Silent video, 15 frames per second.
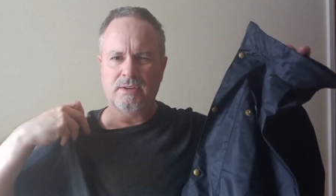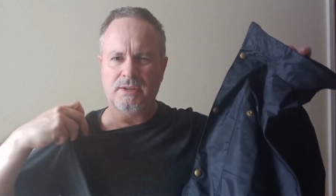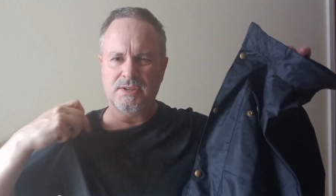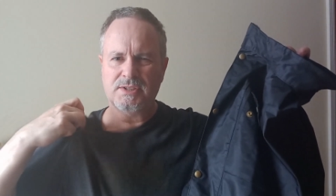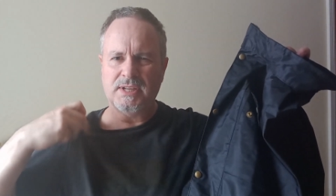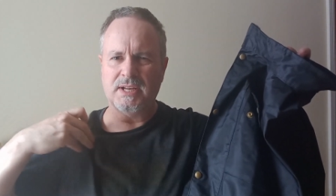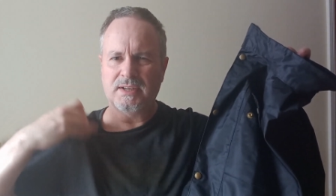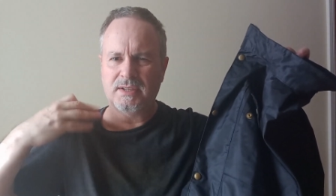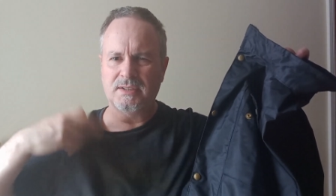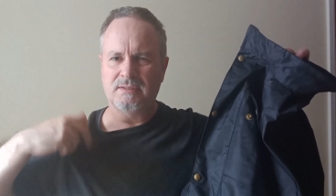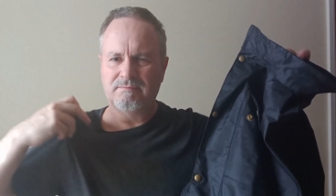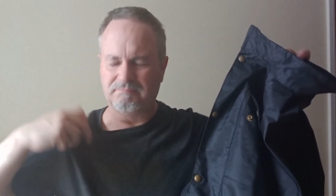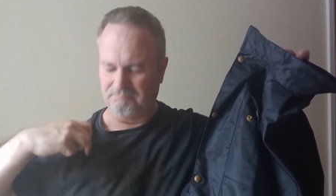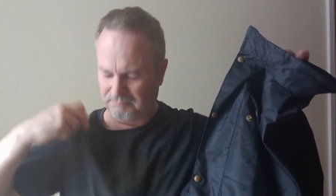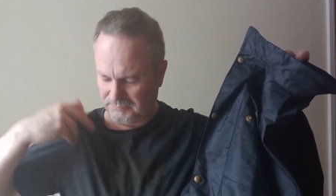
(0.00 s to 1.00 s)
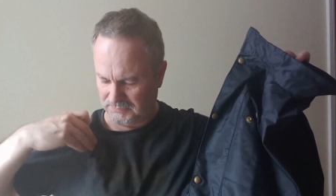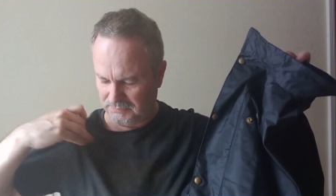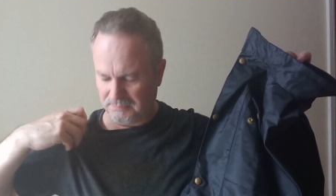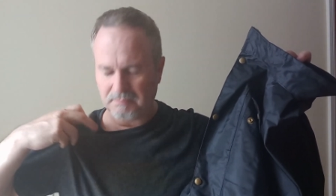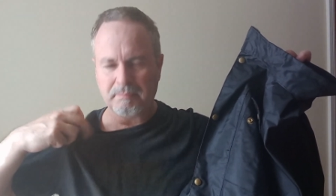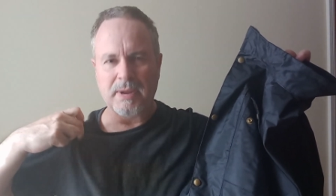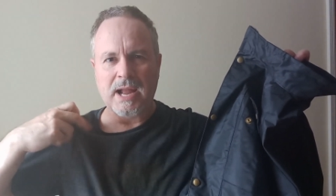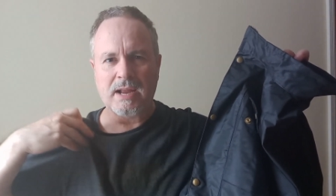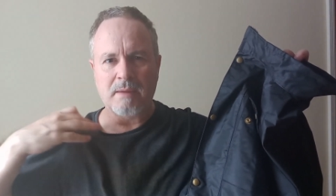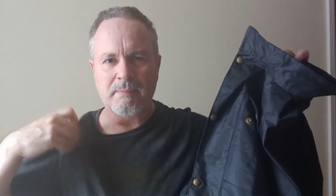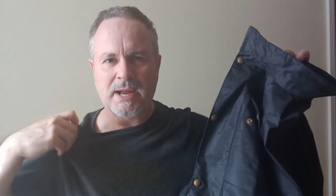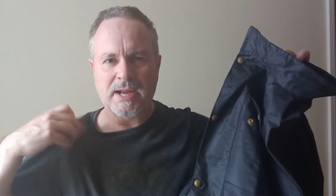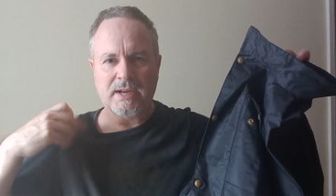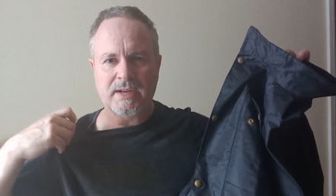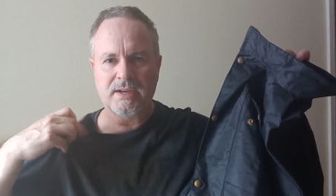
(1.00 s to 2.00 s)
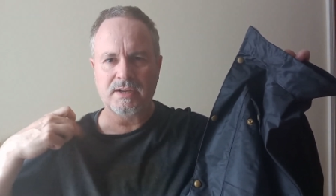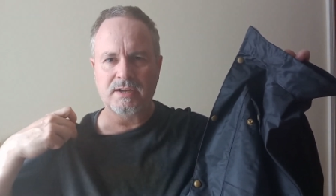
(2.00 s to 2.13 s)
your standard pack-a-mac,